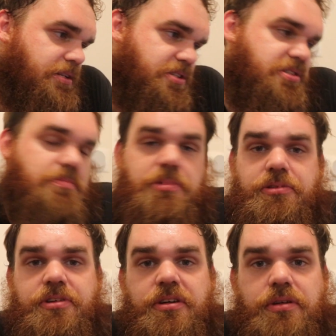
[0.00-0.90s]
It's just the
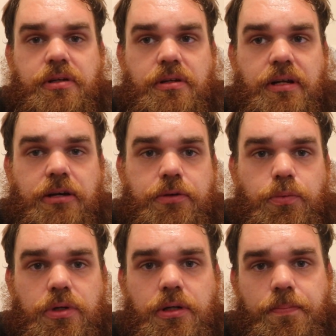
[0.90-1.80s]
military and how we
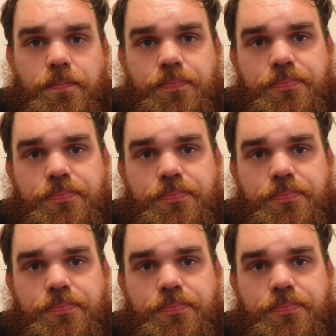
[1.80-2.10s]
were.